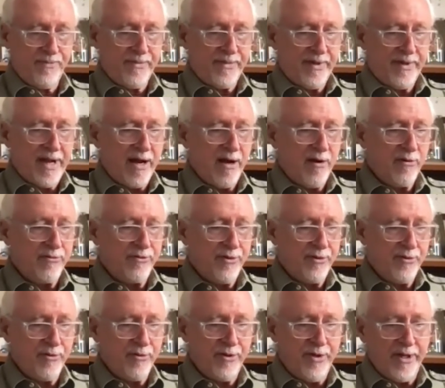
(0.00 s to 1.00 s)
Now,
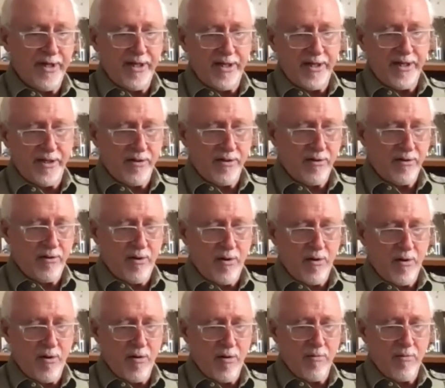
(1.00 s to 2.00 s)
the
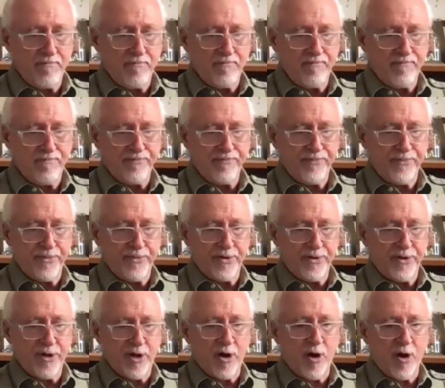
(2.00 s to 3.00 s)
um,
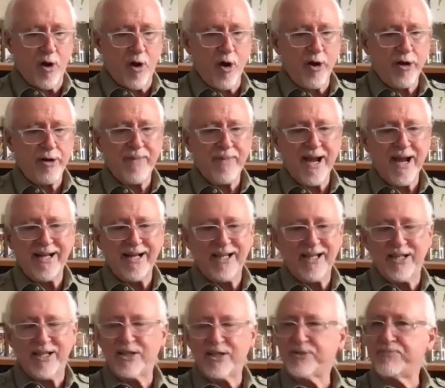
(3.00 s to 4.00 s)
the
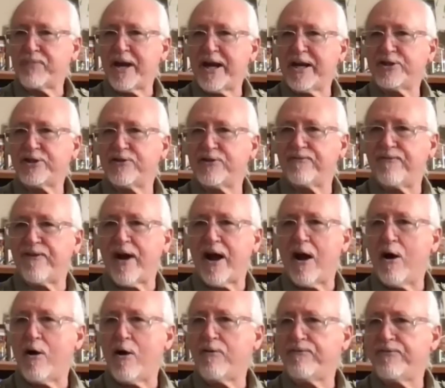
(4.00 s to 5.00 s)
automatic expansion
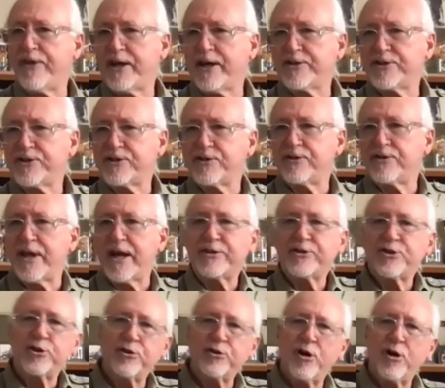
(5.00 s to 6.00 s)
valve that's
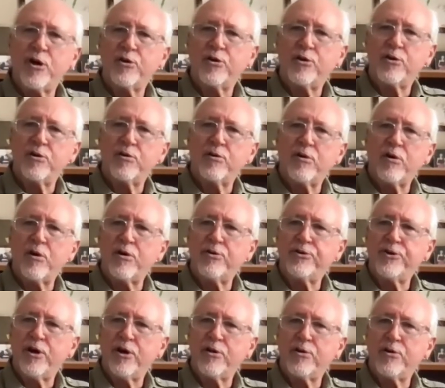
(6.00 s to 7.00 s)
that's another
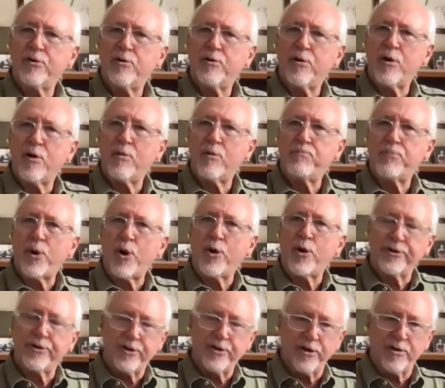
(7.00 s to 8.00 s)
another uh,
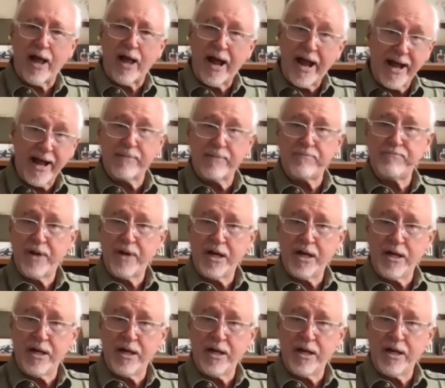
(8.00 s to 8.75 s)
part of the lab